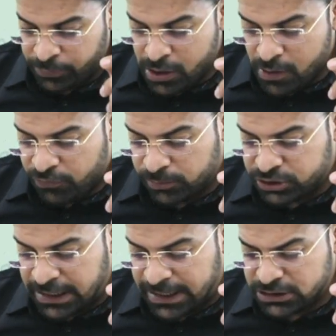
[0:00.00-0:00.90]
From
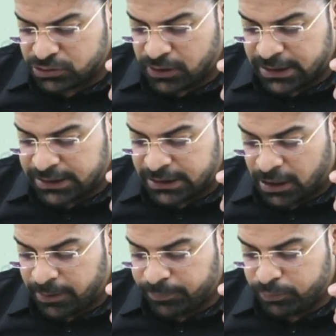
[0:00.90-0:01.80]
sin square
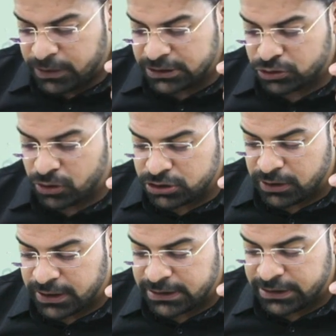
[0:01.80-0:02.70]
theta plus cos square
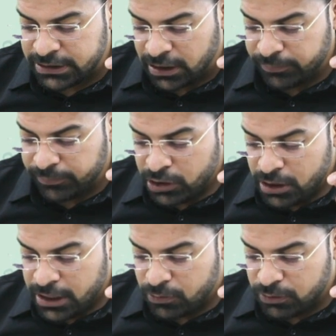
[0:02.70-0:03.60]
theta
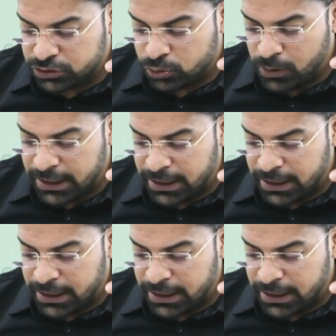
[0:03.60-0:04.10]
equals to 1,